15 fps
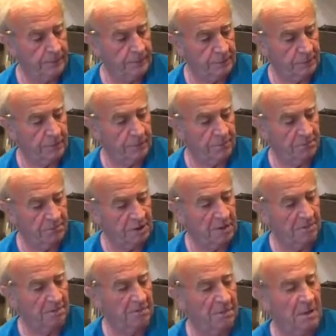So yeah,
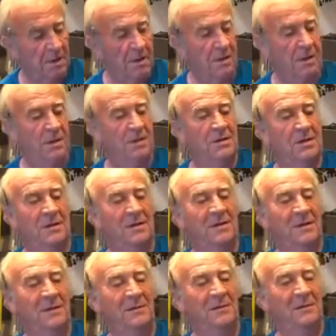it's a
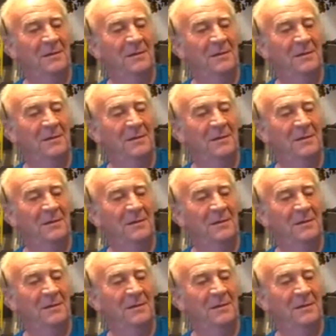funny